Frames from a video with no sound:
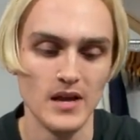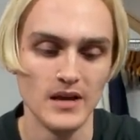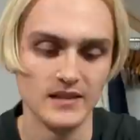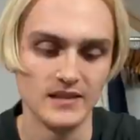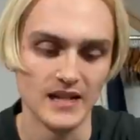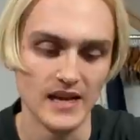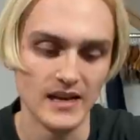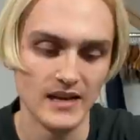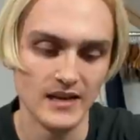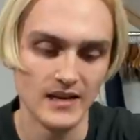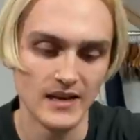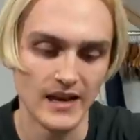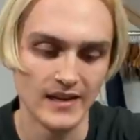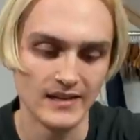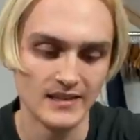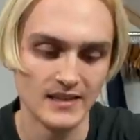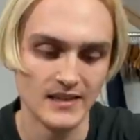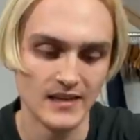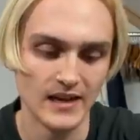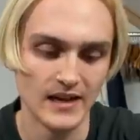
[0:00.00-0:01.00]
Dated
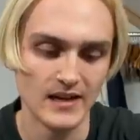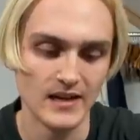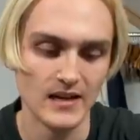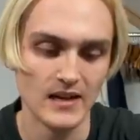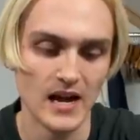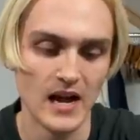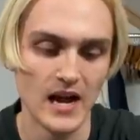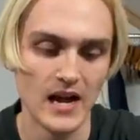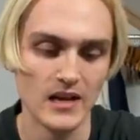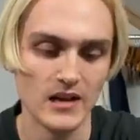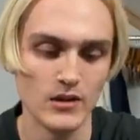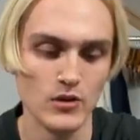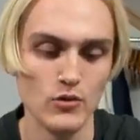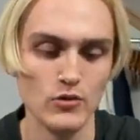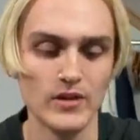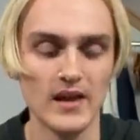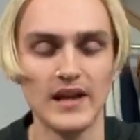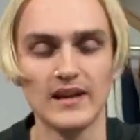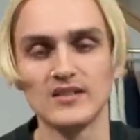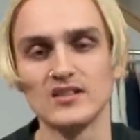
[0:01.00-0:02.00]
1999, Youth
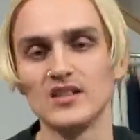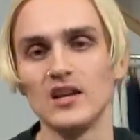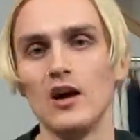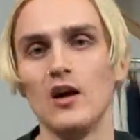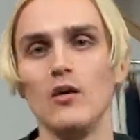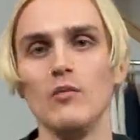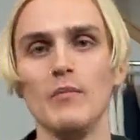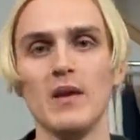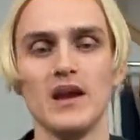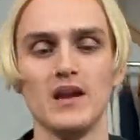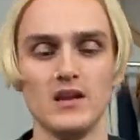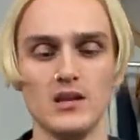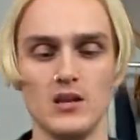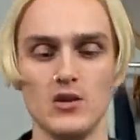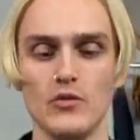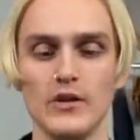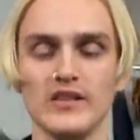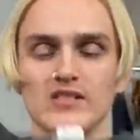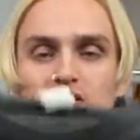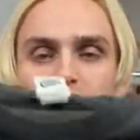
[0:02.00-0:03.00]
XL, made in
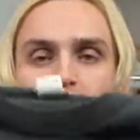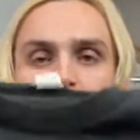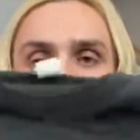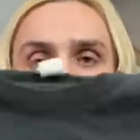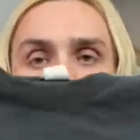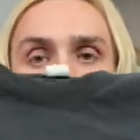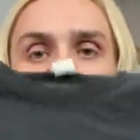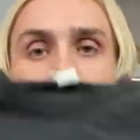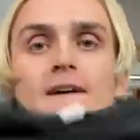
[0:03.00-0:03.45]
USA